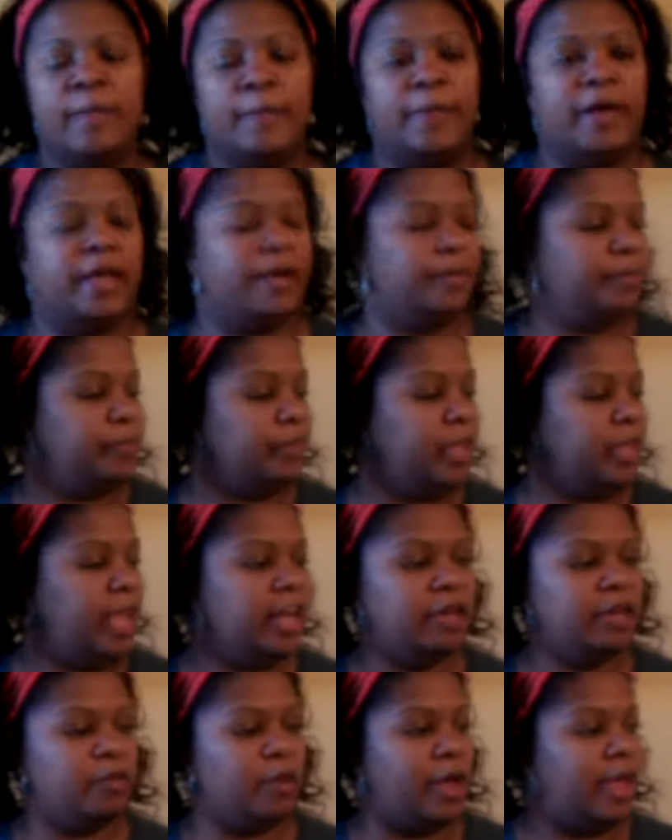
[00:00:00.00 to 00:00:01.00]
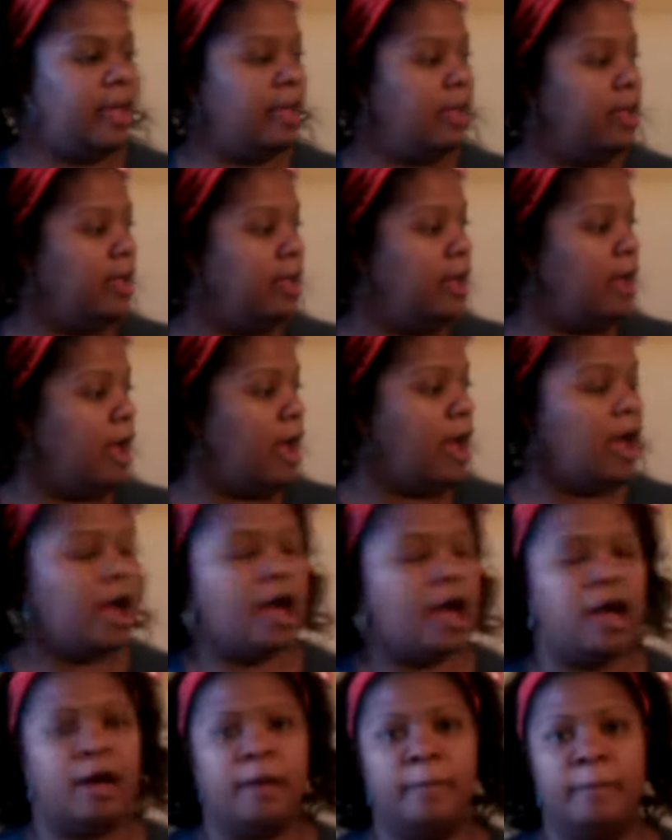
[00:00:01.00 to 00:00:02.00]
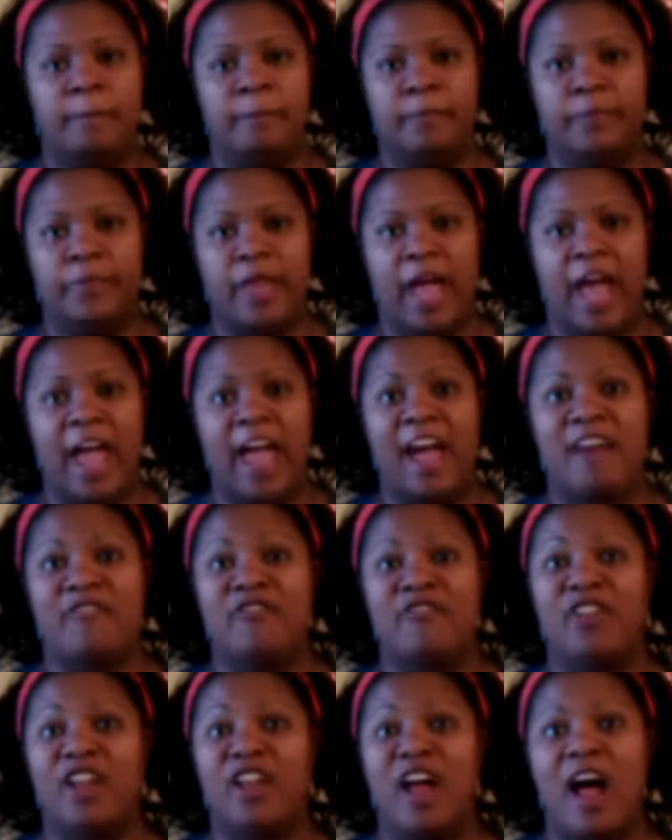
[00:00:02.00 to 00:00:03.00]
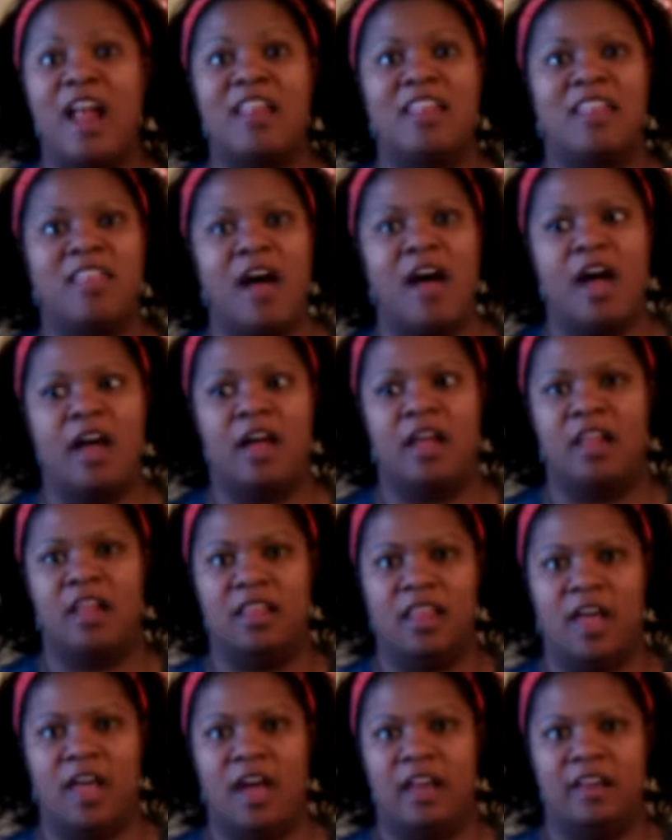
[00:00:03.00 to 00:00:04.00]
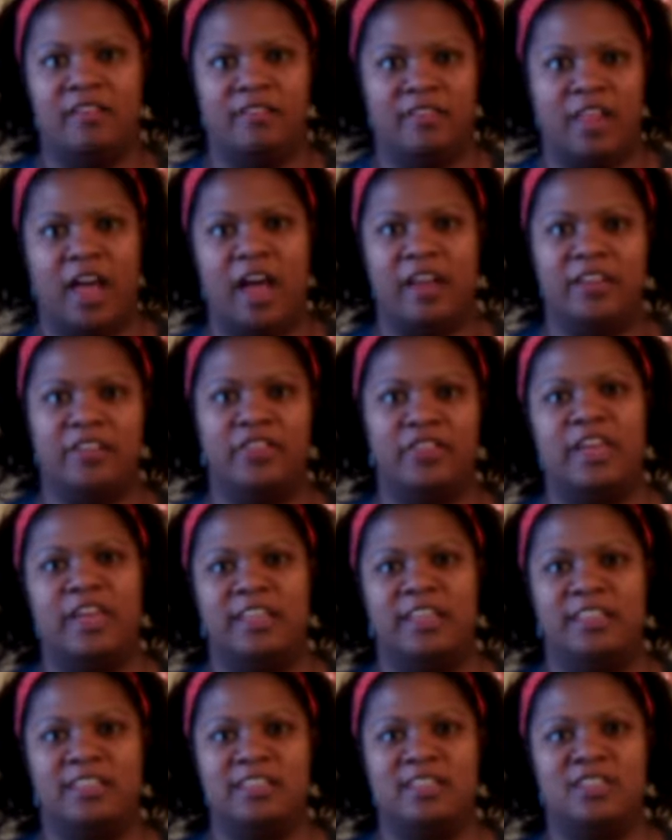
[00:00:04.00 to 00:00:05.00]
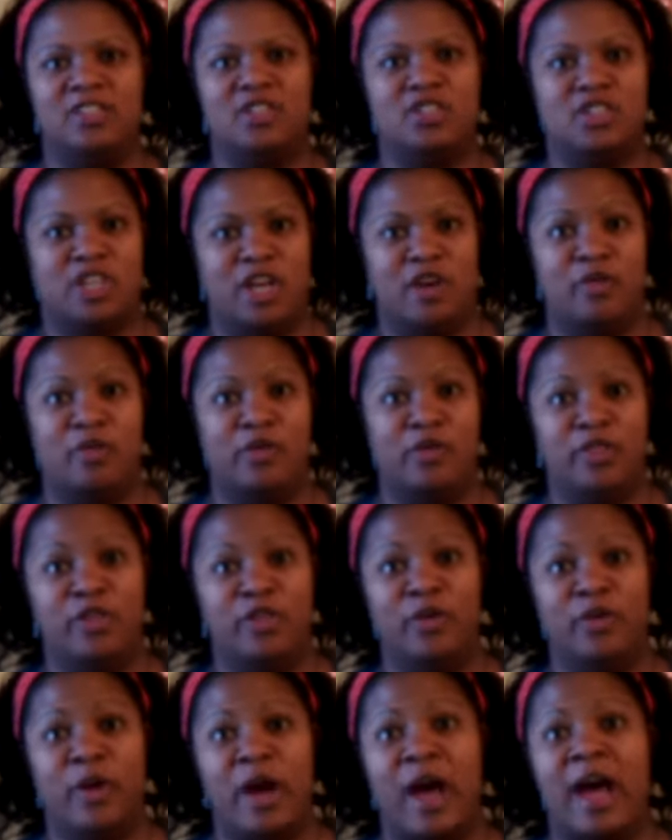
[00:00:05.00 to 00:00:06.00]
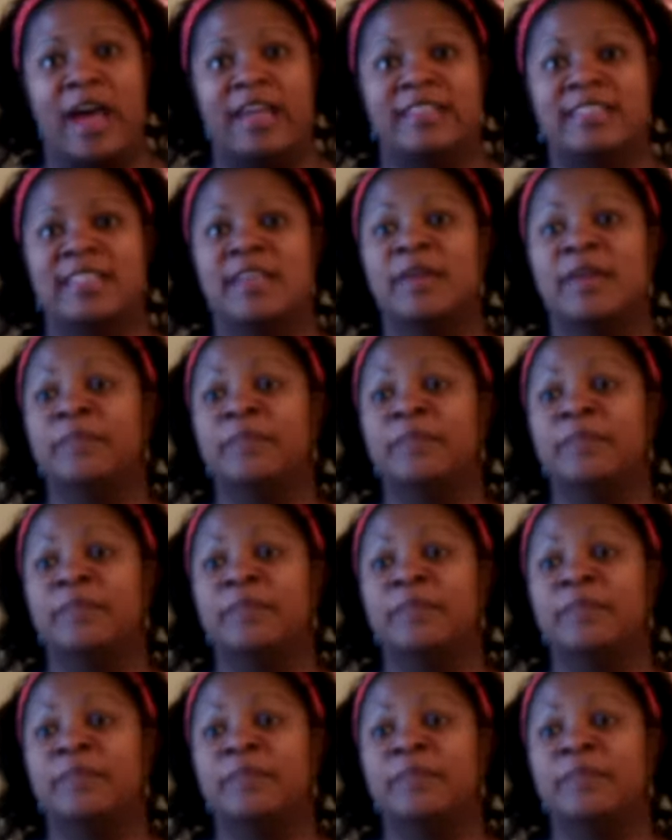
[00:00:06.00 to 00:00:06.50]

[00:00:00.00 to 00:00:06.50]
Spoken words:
But anyway, I have a lot of things to share with you guys.